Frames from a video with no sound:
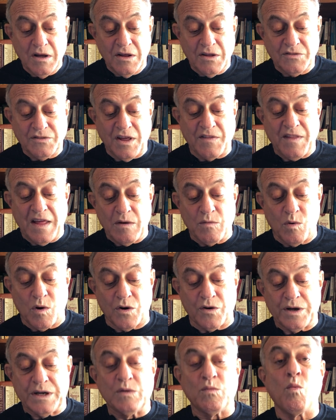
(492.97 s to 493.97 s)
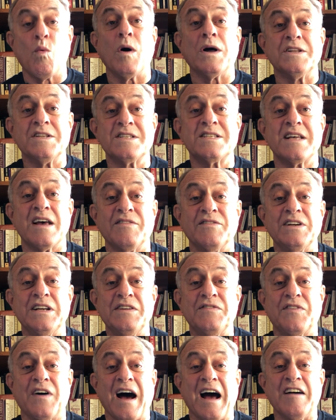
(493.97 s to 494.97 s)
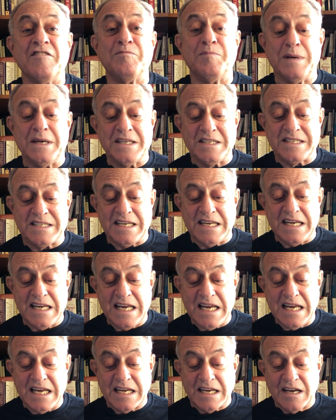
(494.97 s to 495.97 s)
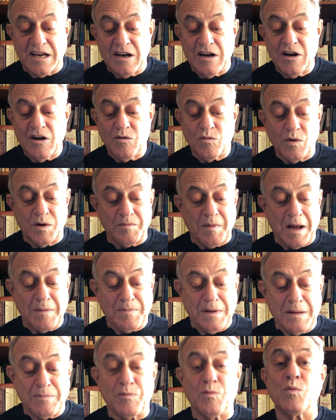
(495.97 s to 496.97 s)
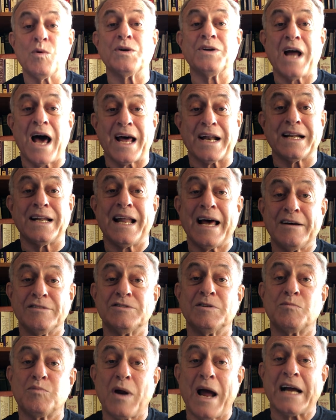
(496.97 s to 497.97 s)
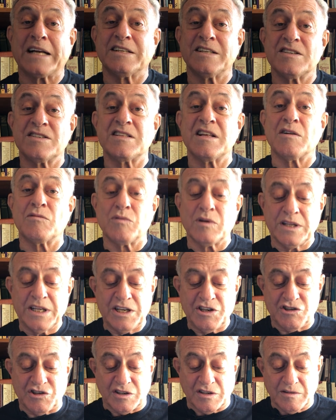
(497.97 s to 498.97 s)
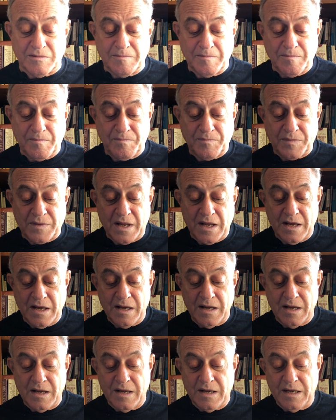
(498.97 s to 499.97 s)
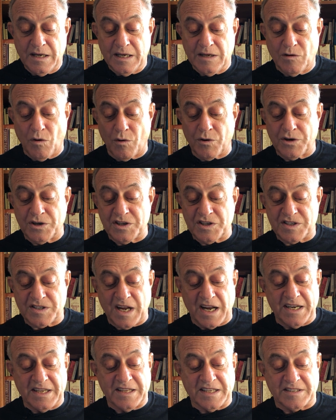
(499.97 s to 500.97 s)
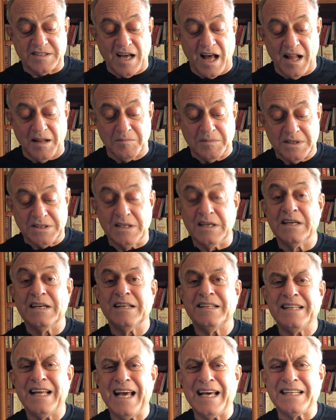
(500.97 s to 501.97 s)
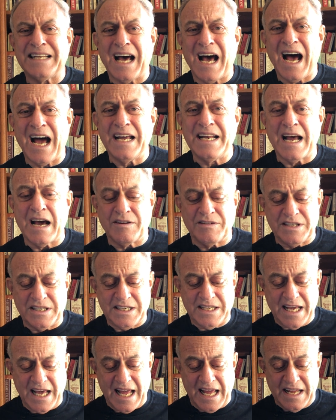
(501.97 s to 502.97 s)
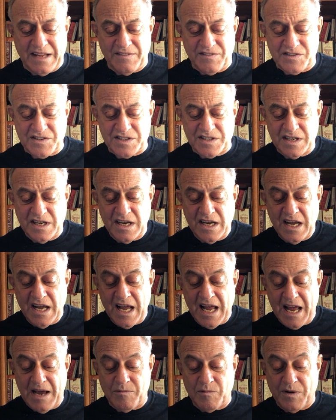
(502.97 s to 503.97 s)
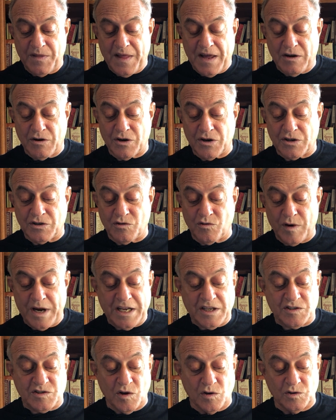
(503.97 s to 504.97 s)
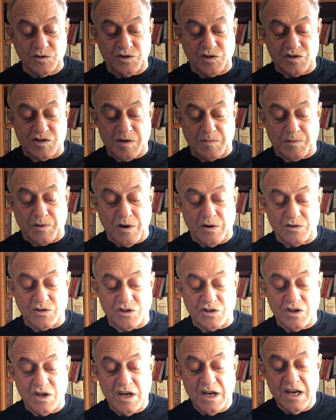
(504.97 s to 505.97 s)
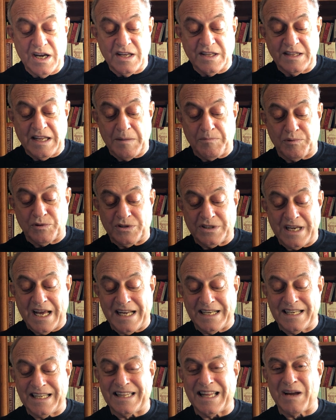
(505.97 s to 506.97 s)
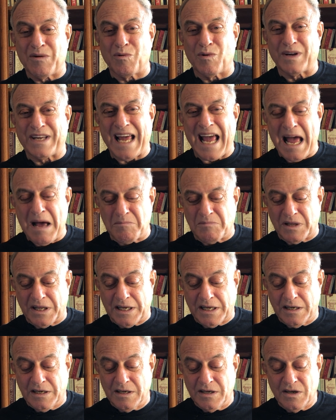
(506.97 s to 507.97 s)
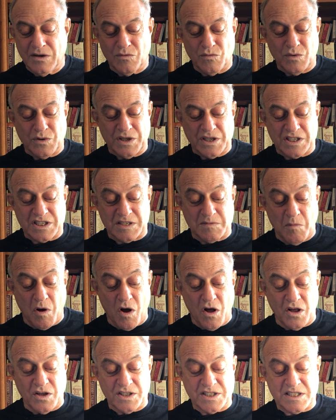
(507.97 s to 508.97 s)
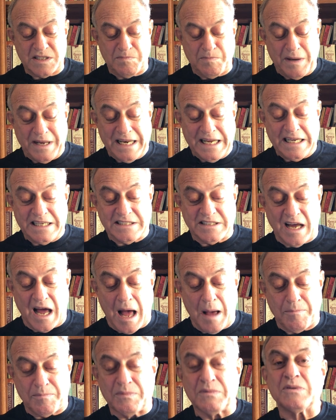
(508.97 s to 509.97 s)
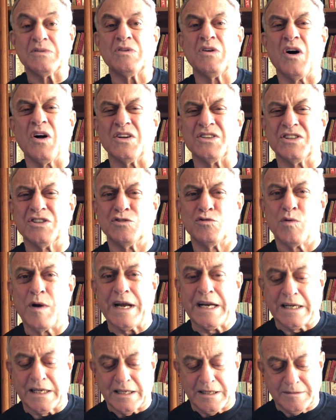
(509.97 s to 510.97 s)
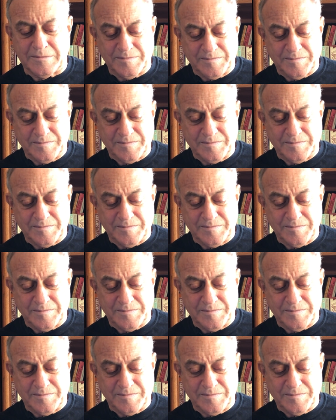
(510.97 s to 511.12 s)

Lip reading: than they were in 175 BCE, when my people were not allowed to practice their religion. In order to study the Talmud, they had to hide out in caves, and when they heard Greek soldiers approach, they pretended they were gambling with a small spinning top called a dreidel."